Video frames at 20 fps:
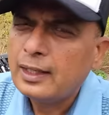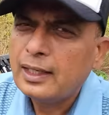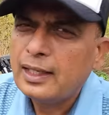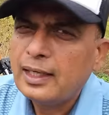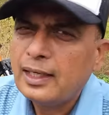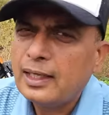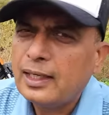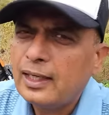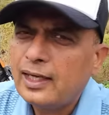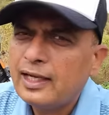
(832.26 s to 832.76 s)

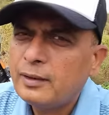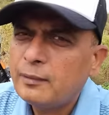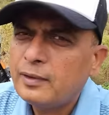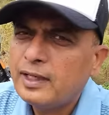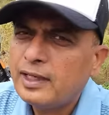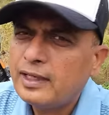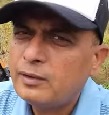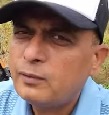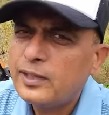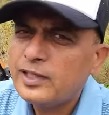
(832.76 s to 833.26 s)
I am an
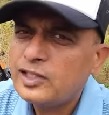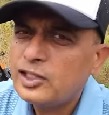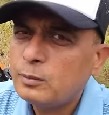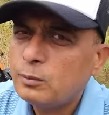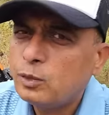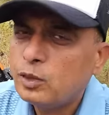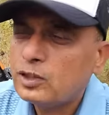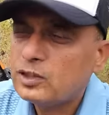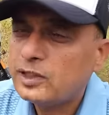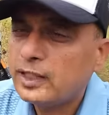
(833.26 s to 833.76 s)
adventure
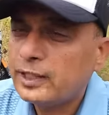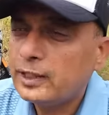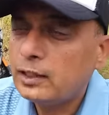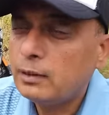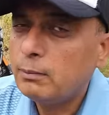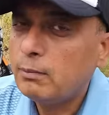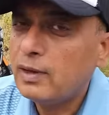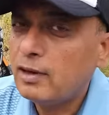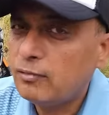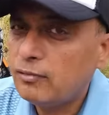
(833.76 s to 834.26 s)
motorcycle
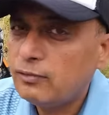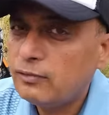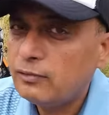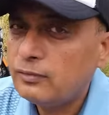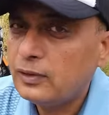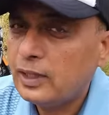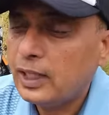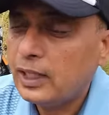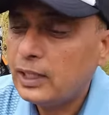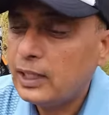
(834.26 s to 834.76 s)
buff.
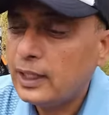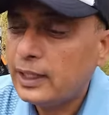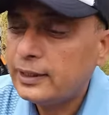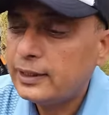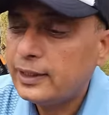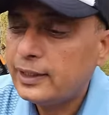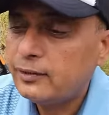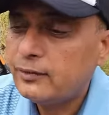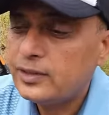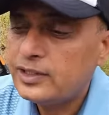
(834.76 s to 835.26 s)
I like
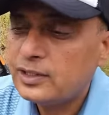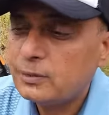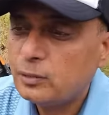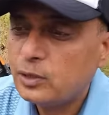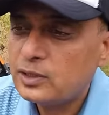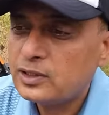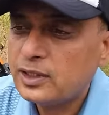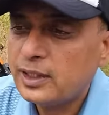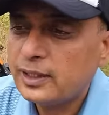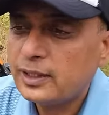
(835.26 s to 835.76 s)
the adventure
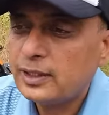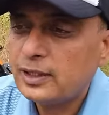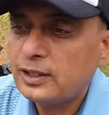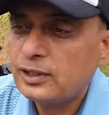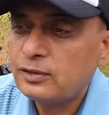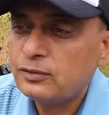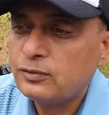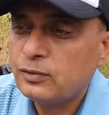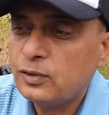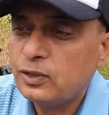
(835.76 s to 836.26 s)

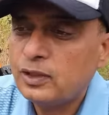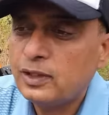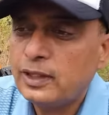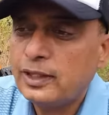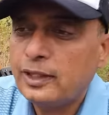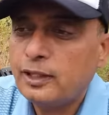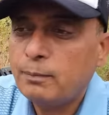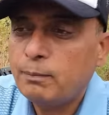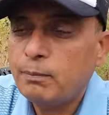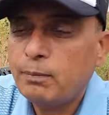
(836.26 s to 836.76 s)
motorcycles for
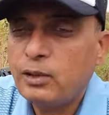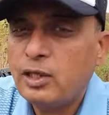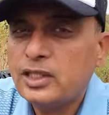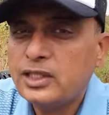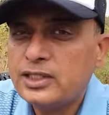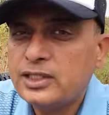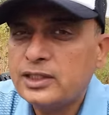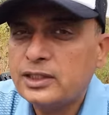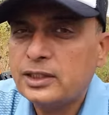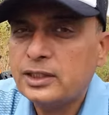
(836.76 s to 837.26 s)
their
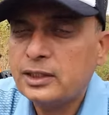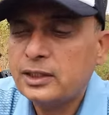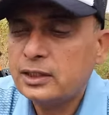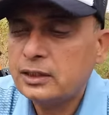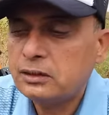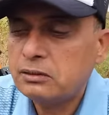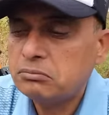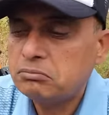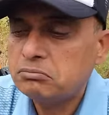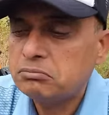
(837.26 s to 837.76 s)
posture,
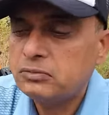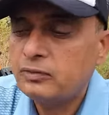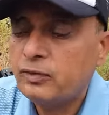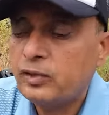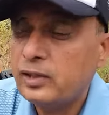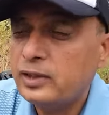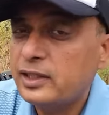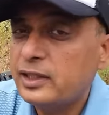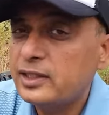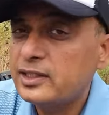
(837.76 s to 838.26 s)
for
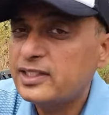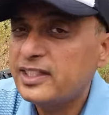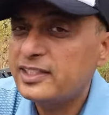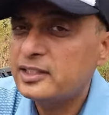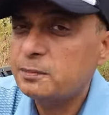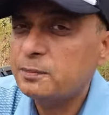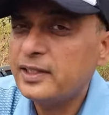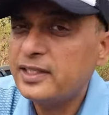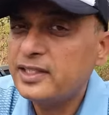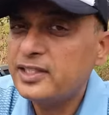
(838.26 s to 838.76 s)
their
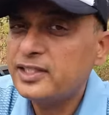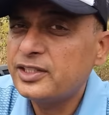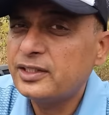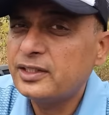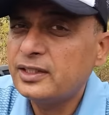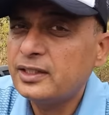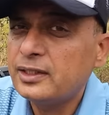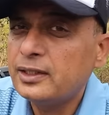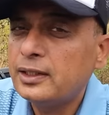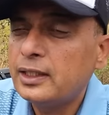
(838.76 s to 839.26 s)

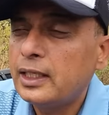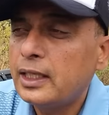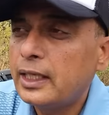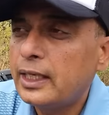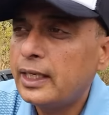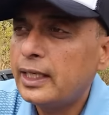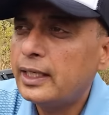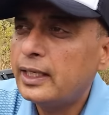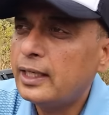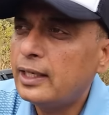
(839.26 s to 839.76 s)
suspension,
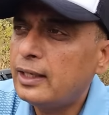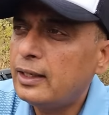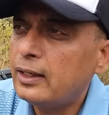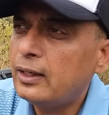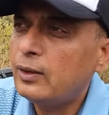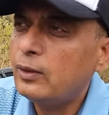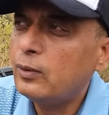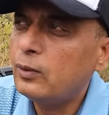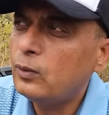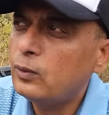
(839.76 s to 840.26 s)
and
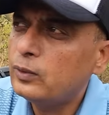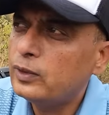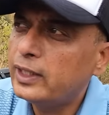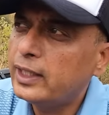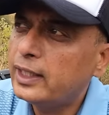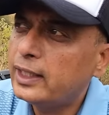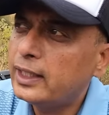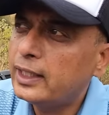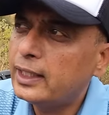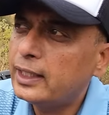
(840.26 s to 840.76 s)
how they
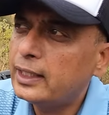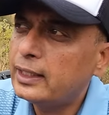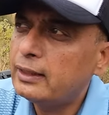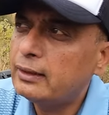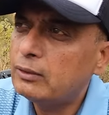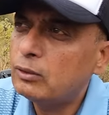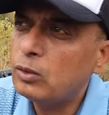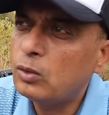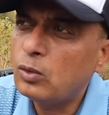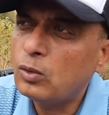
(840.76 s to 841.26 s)
can
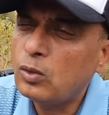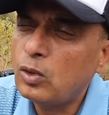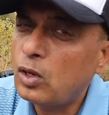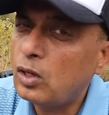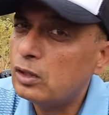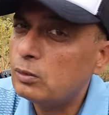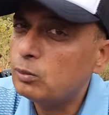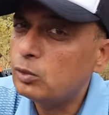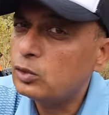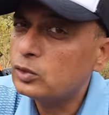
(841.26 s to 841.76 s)
go
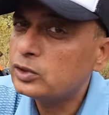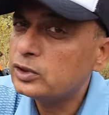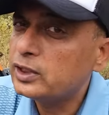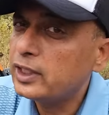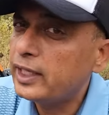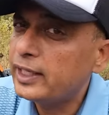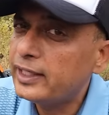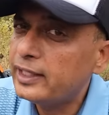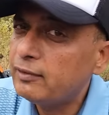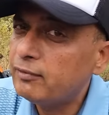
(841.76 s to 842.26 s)
almost
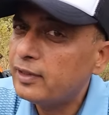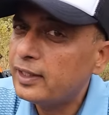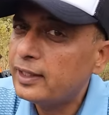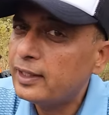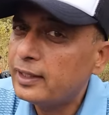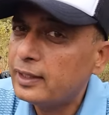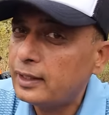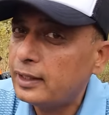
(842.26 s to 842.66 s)
anywhere that